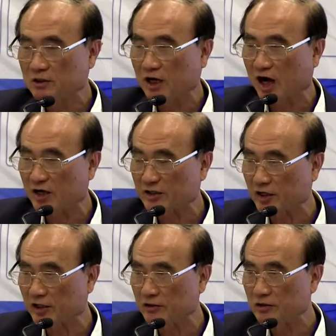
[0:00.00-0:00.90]

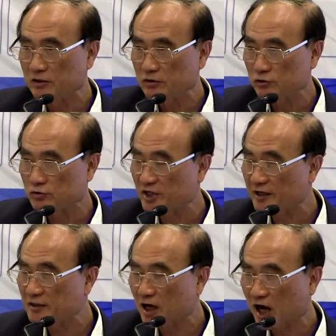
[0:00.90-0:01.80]
RNA to
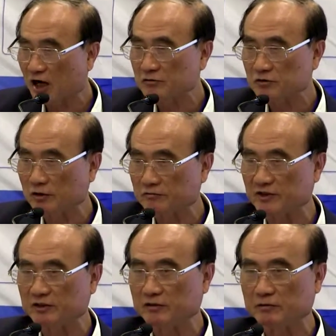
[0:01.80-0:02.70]
get out of
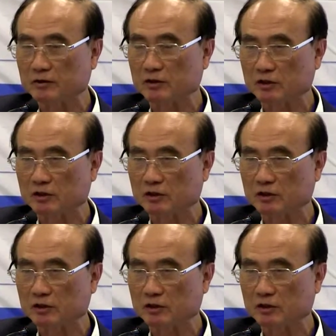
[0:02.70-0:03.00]
the